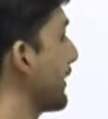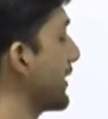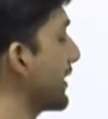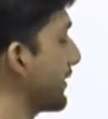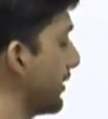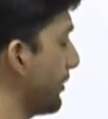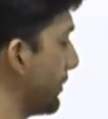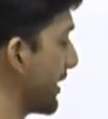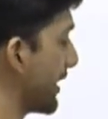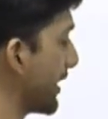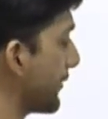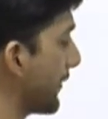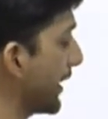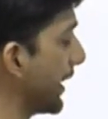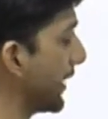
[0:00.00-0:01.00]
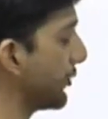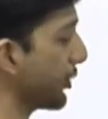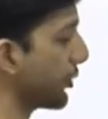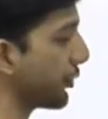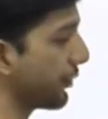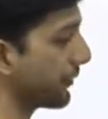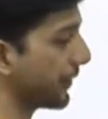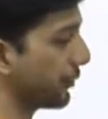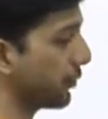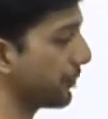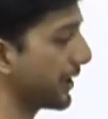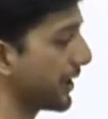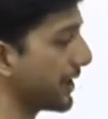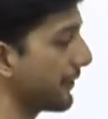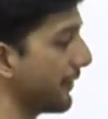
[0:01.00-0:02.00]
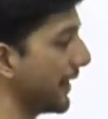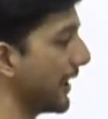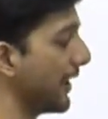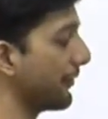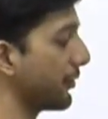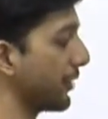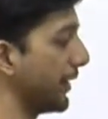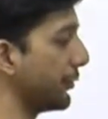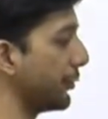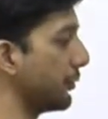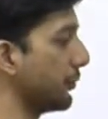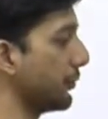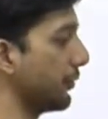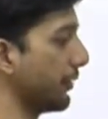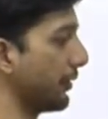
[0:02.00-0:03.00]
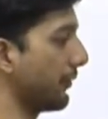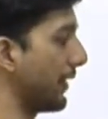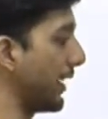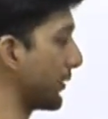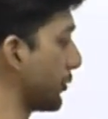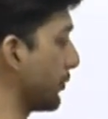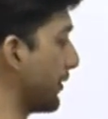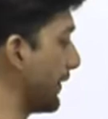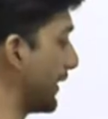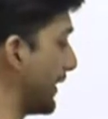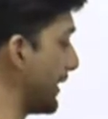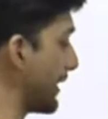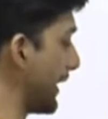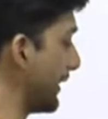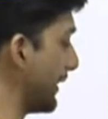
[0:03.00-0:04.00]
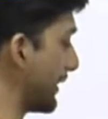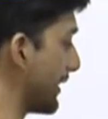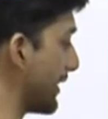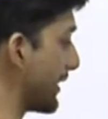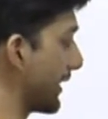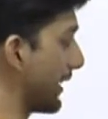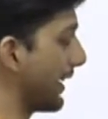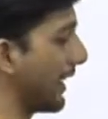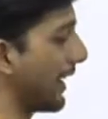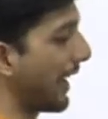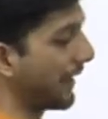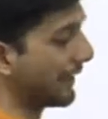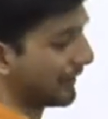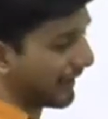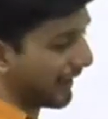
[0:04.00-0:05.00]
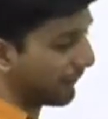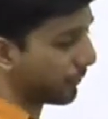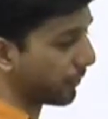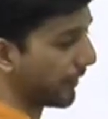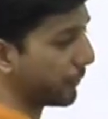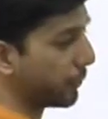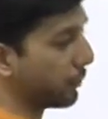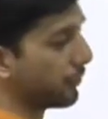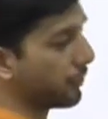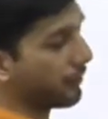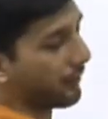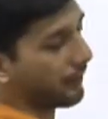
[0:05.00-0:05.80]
this represents one iteration of the loop. This is when I try to work over with the centers and I try to